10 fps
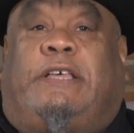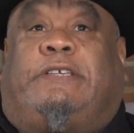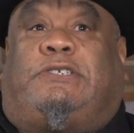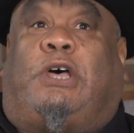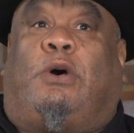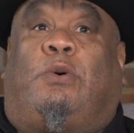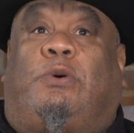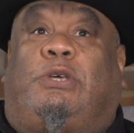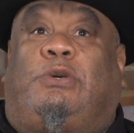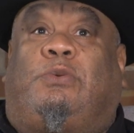So
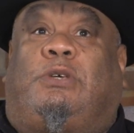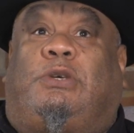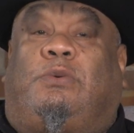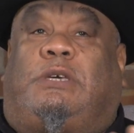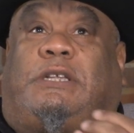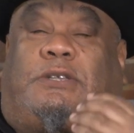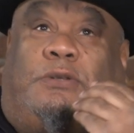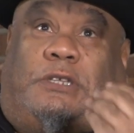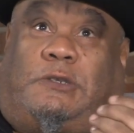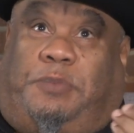you get
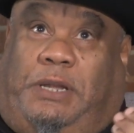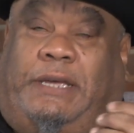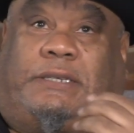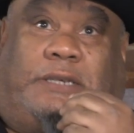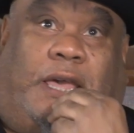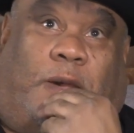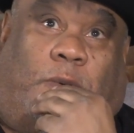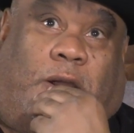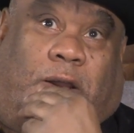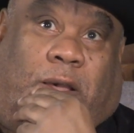to this place,
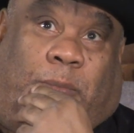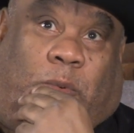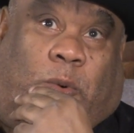where